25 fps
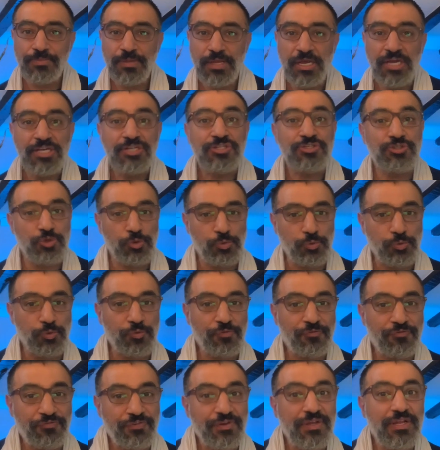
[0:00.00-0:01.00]
So you
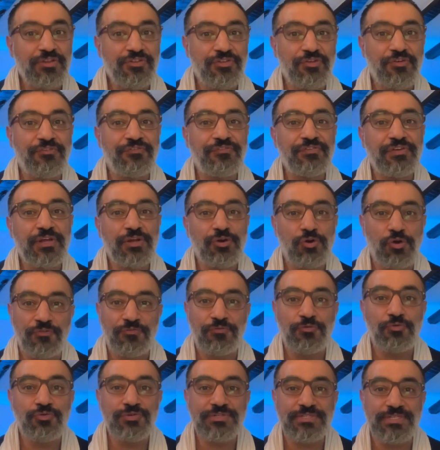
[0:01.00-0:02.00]
feel the fear
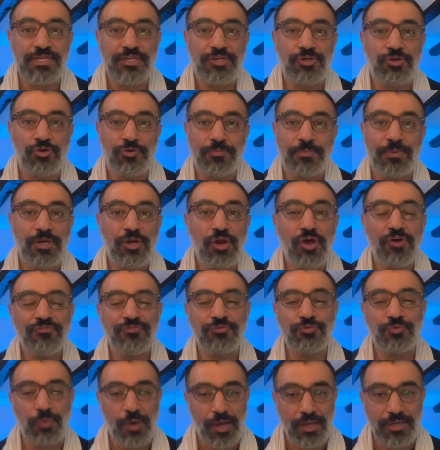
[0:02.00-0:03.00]
of losing your
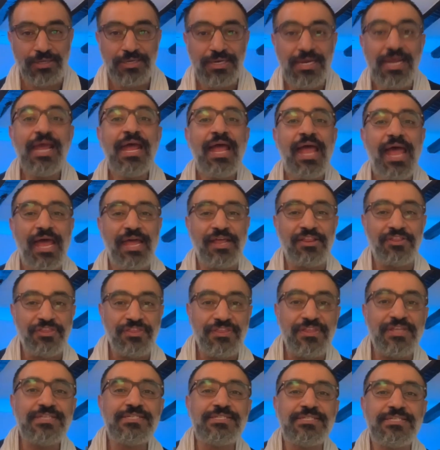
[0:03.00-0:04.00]
beloved one, and
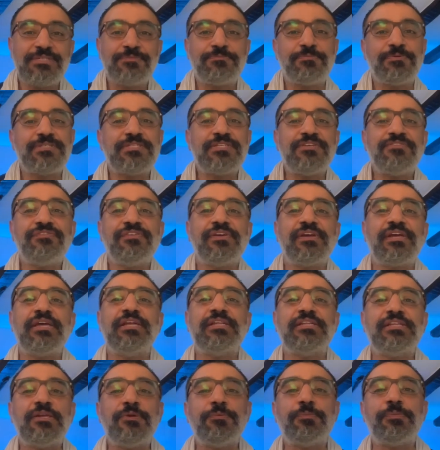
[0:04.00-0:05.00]
this specific
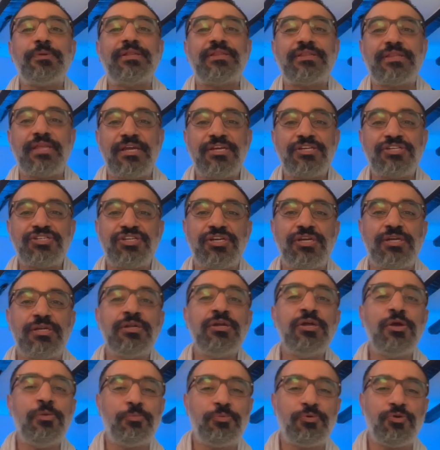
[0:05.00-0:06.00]
interpretation
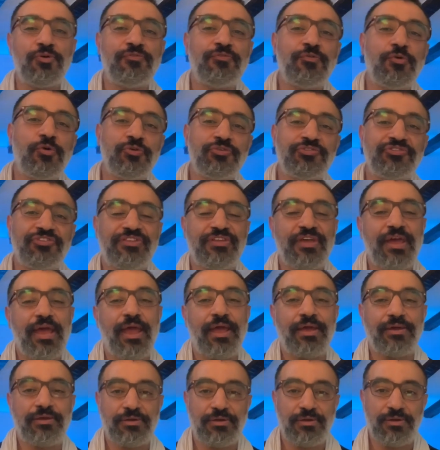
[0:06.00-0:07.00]
provoked the
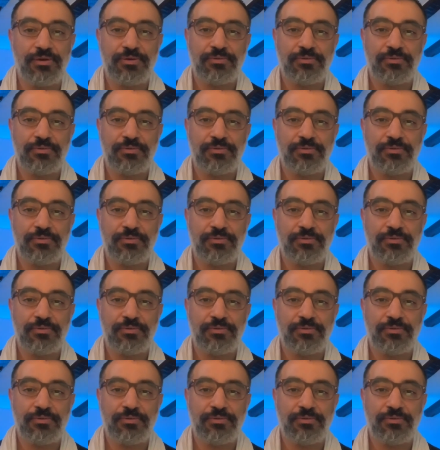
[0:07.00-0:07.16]
anger.